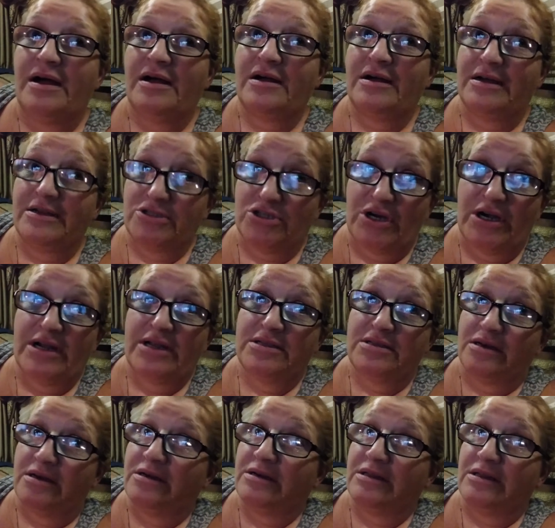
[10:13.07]
I try to
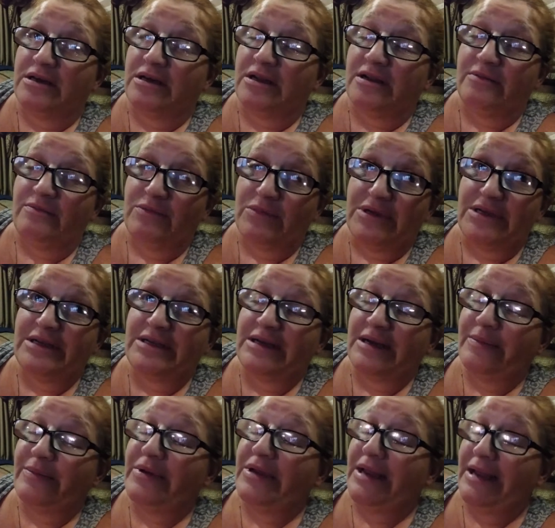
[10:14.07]
talk a lot of them into
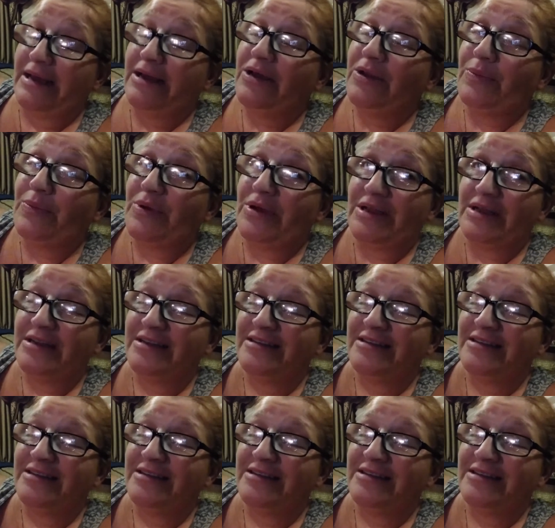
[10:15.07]
coming down, but